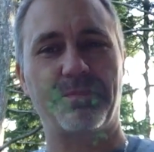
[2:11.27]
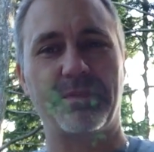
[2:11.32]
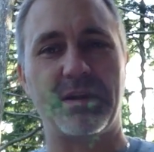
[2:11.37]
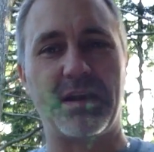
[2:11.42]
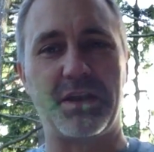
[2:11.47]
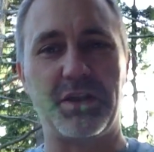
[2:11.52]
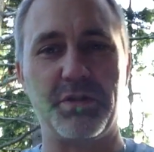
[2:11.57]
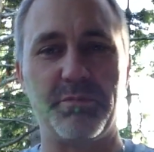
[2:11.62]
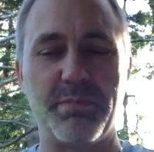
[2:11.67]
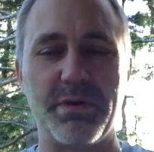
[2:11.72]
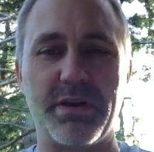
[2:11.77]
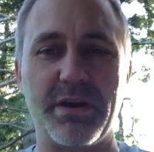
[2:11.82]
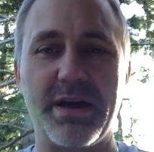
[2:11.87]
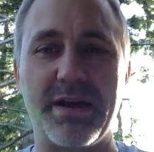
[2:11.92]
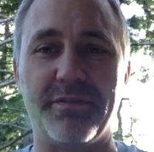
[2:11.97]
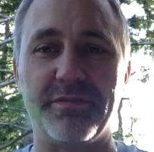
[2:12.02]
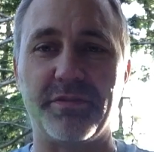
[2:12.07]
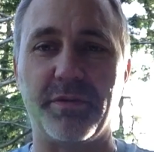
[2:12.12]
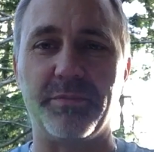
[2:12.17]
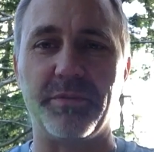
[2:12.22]
And you better
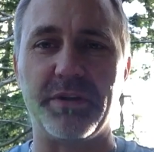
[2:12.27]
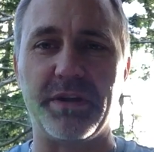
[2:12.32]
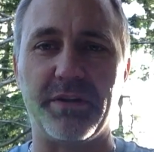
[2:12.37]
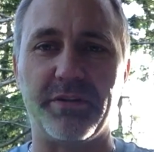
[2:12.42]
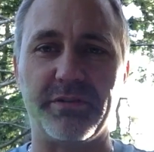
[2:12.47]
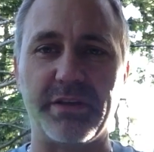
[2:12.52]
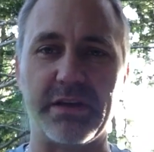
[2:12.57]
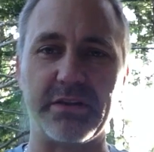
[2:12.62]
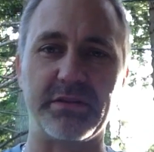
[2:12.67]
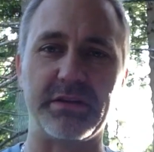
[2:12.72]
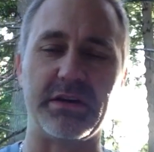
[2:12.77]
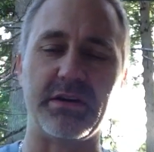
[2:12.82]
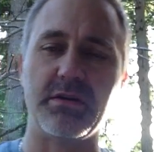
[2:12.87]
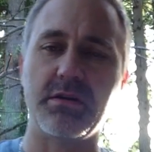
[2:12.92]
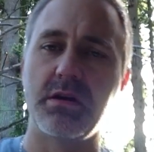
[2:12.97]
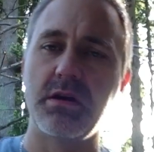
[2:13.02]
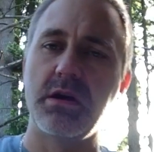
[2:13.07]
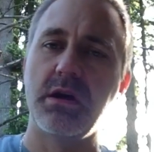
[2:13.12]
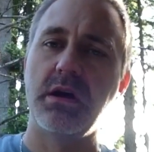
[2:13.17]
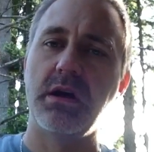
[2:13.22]
have something else out there.
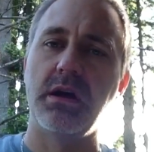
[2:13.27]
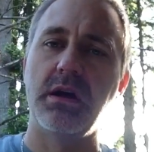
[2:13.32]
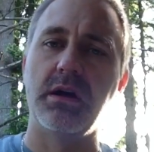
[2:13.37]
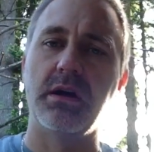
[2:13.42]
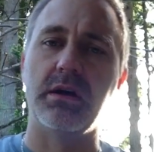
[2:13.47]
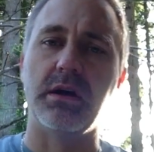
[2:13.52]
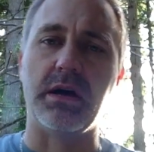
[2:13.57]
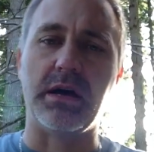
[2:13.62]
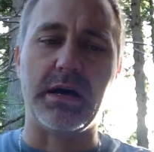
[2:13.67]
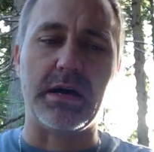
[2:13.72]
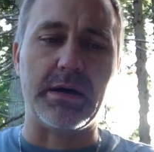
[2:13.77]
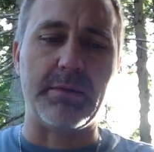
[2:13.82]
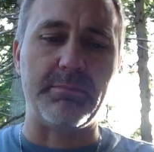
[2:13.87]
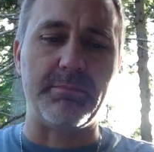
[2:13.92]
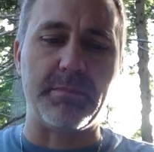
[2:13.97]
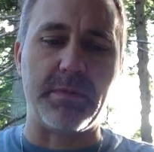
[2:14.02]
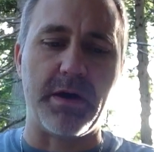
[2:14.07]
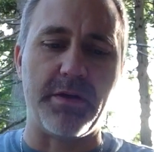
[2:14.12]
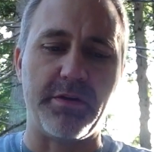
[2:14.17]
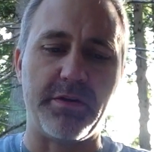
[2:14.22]

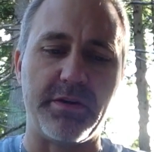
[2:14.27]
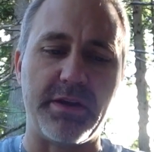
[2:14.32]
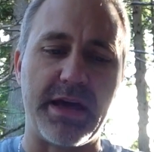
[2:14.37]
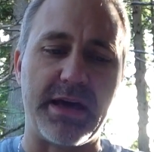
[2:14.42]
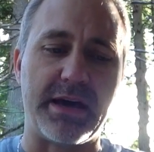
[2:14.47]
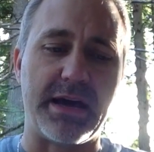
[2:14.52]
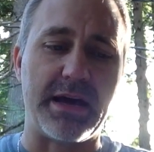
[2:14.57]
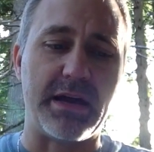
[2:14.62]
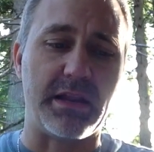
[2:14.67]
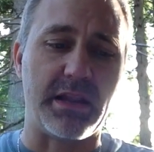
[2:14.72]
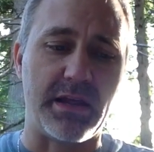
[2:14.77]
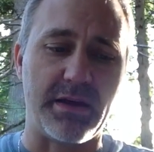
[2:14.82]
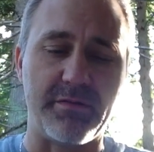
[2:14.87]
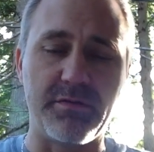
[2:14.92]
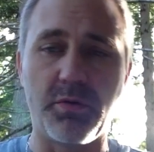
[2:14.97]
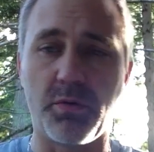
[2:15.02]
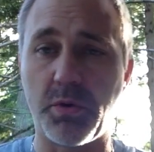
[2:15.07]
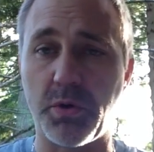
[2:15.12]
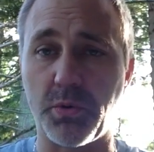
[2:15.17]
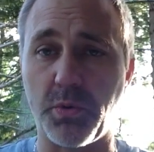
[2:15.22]
Other than that, I love
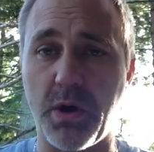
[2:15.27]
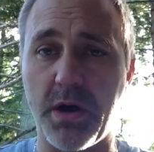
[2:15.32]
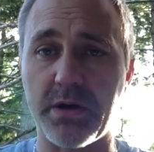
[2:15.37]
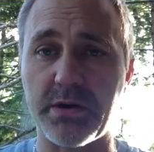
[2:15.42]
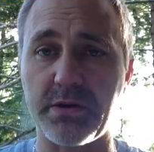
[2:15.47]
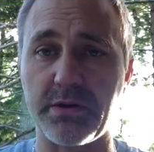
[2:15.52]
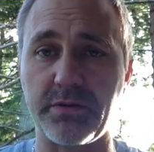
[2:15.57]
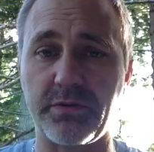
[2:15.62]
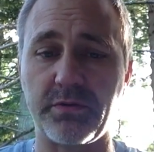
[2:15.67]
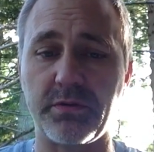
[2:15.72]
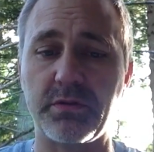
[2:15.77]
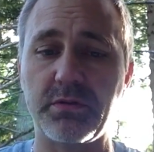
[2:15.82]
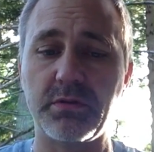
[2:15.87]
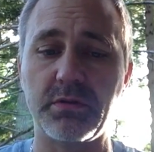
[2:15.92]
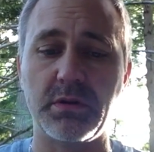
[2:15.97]
the Warwalkers.